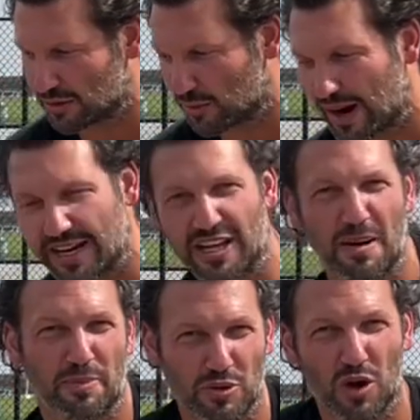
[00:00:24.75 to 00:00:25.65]
you're riding
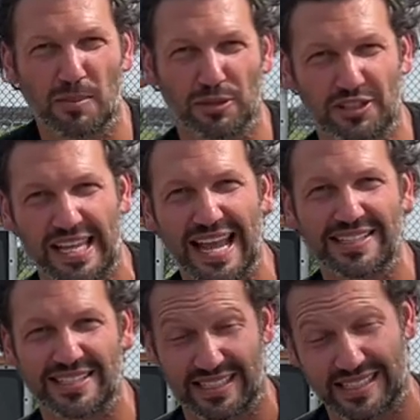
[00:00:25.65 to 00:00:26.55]
up your normal
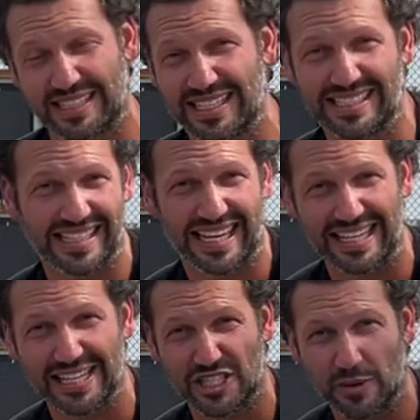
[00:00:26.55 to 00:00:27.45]
stance and it's easy to get
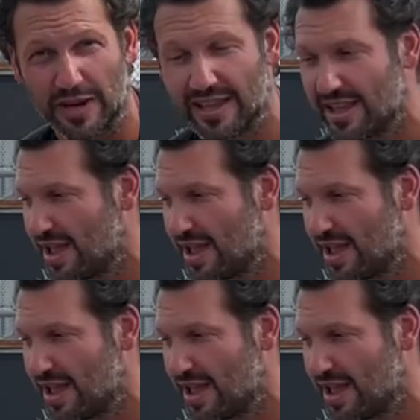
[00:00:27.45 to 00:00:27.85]
into it